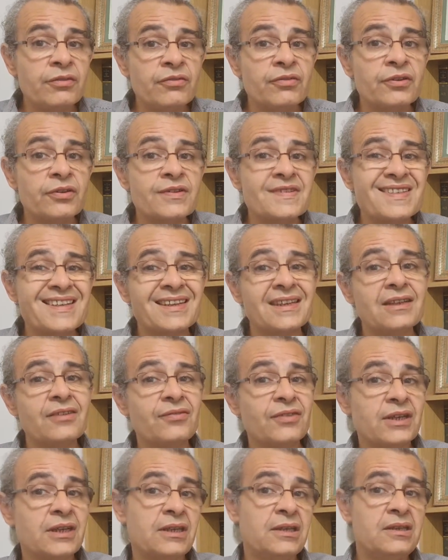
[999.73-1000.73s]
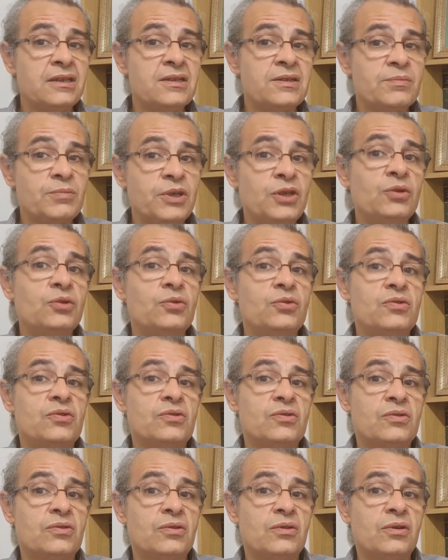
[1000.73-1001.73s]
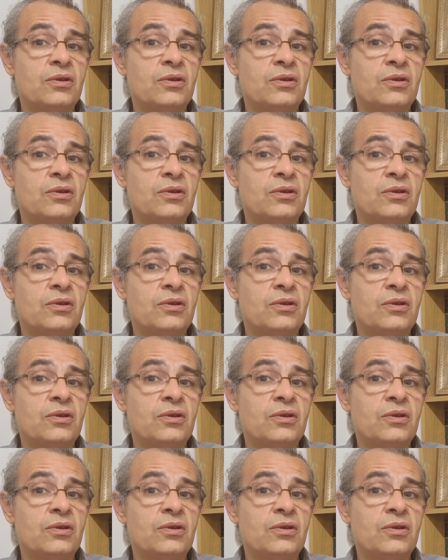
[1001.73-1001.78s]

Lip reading: very significant disputes.